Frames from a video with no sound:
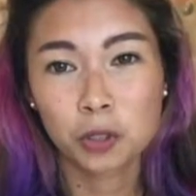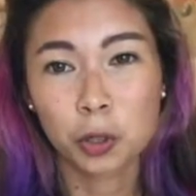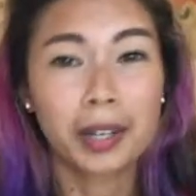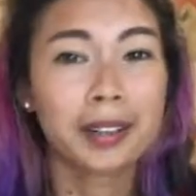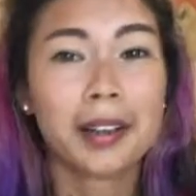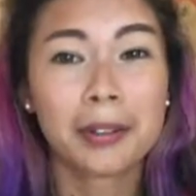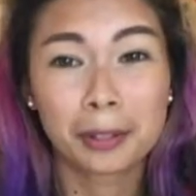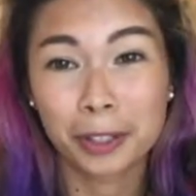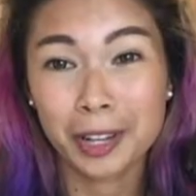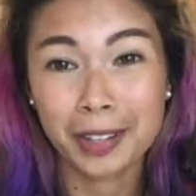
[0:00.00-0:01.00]
trying to
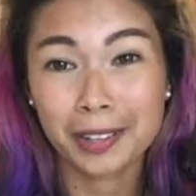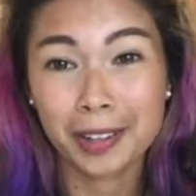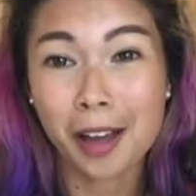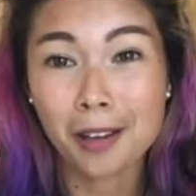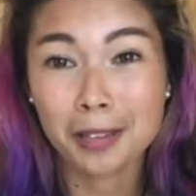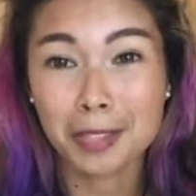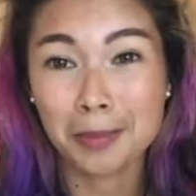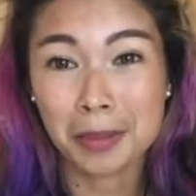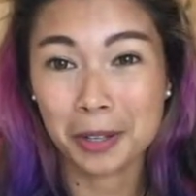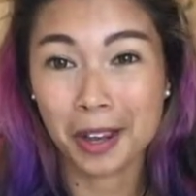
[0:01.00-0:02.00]
learn anything else
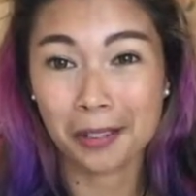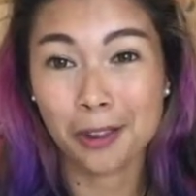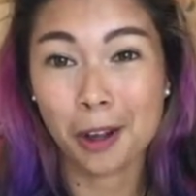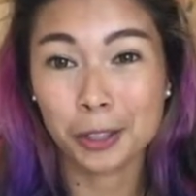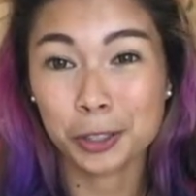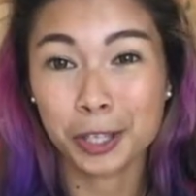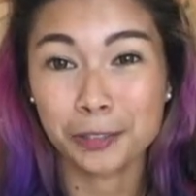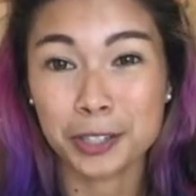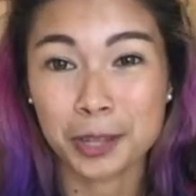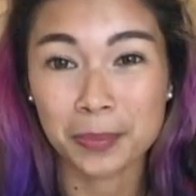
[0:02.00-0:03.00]
and maybe get college
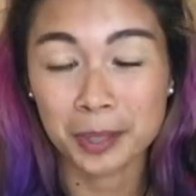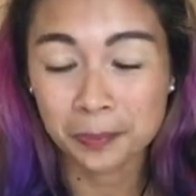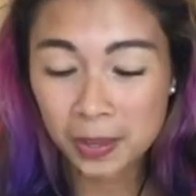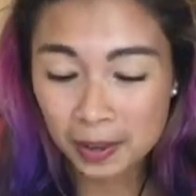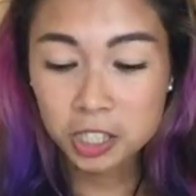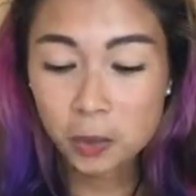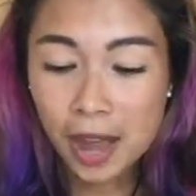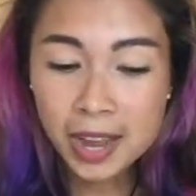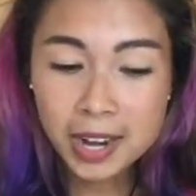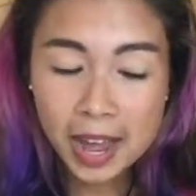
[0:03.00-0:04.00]
credit for something. So
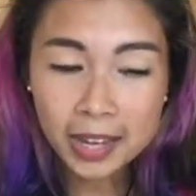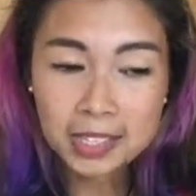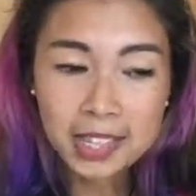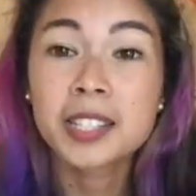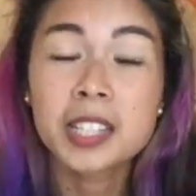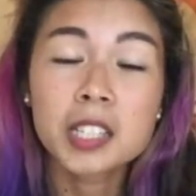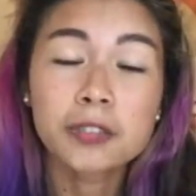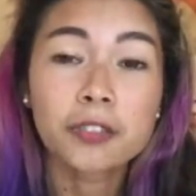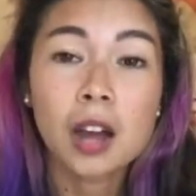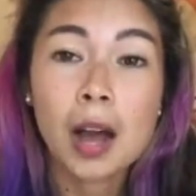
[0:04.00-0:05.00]
edX, this
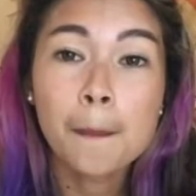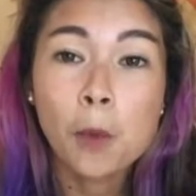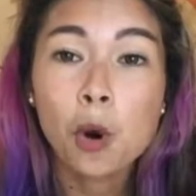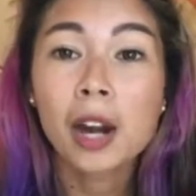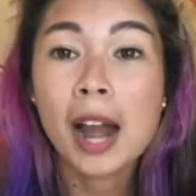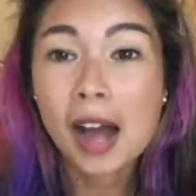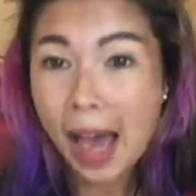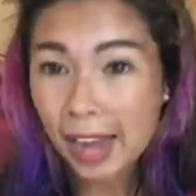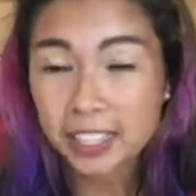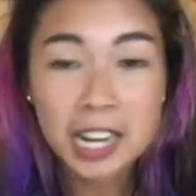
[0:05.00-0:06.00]
is a more
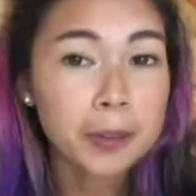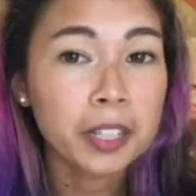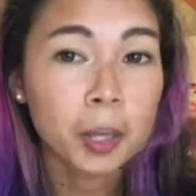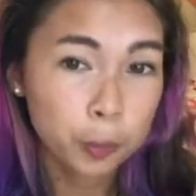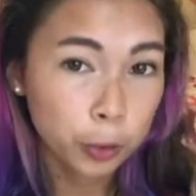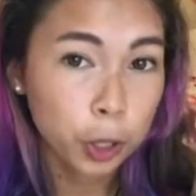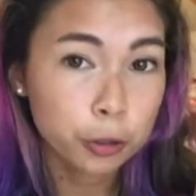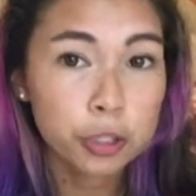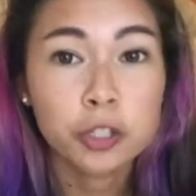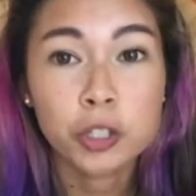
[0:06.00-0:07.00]
academic
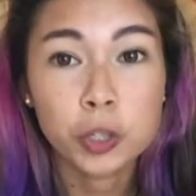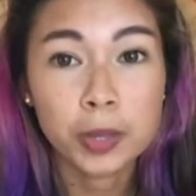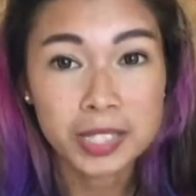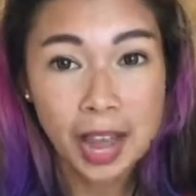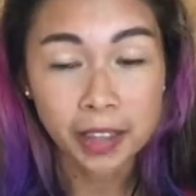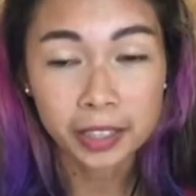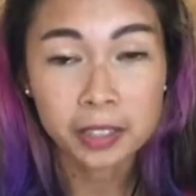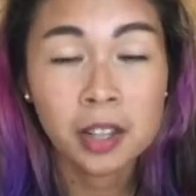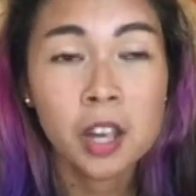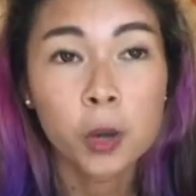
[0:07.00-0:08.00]
approach to Italian,
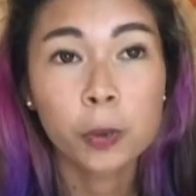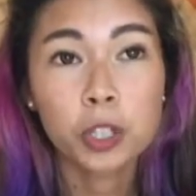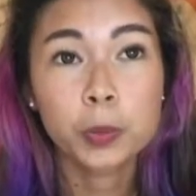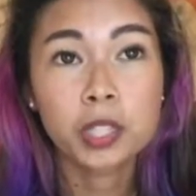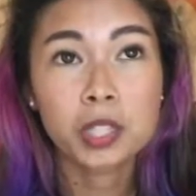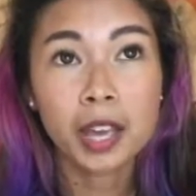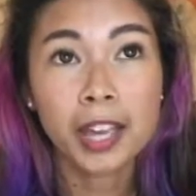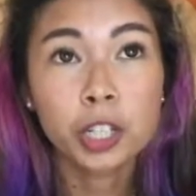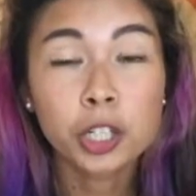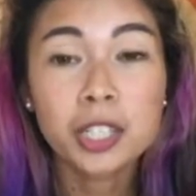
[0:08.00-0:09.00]
which was
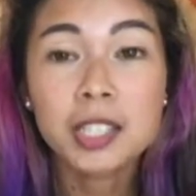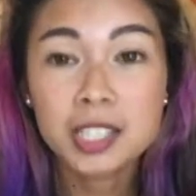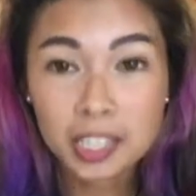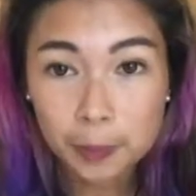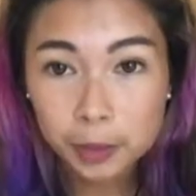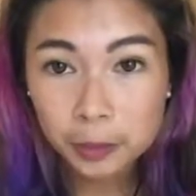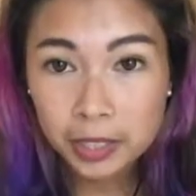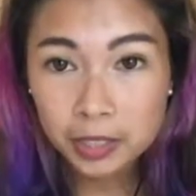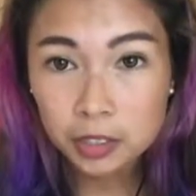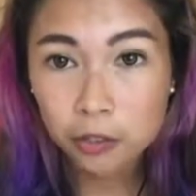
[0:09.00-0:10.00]
a good
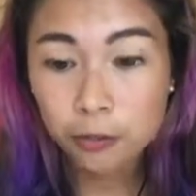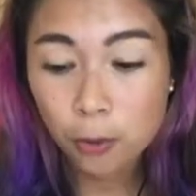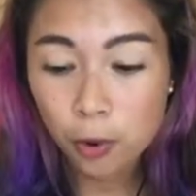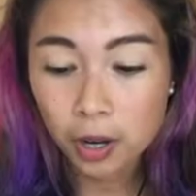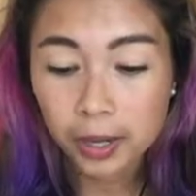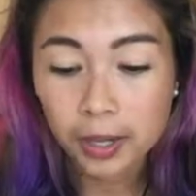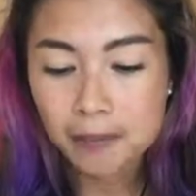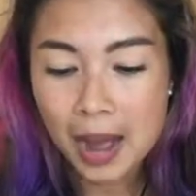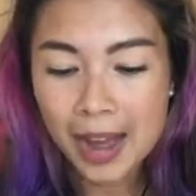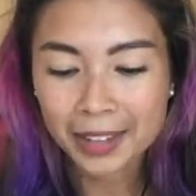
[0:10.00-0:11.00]
supplement for
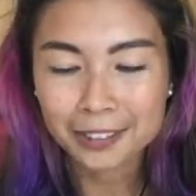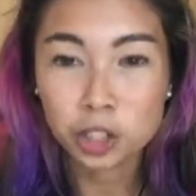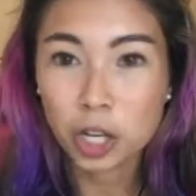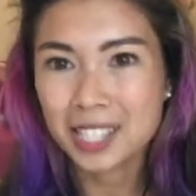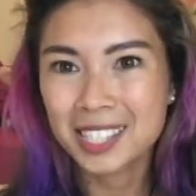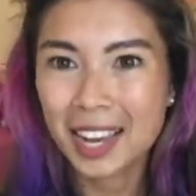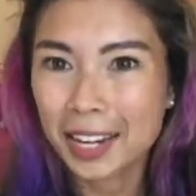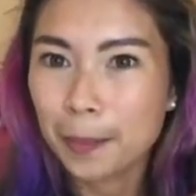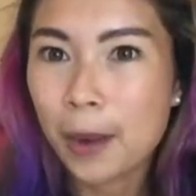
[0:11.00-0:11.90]
my just getting